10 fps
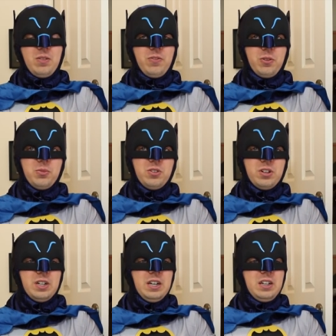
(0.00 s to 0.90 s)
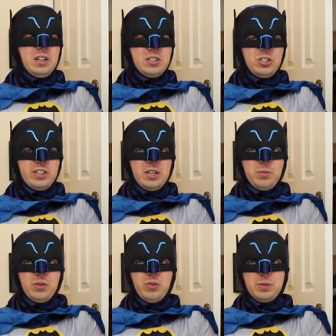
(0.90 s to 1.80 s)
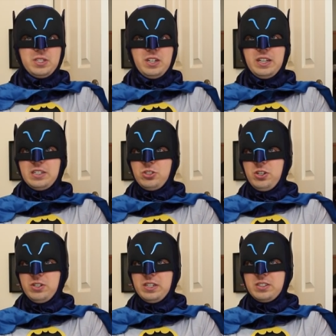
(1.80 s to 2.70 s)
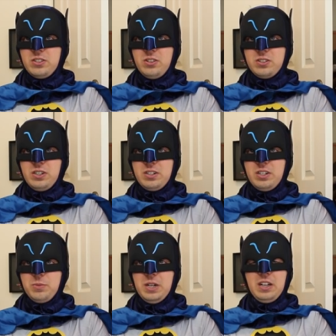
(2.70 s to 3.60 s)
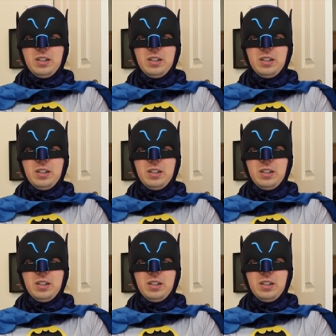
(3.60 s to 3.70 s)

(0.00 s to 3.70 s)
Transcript: For more, uh, check out my website at sean x long dot com.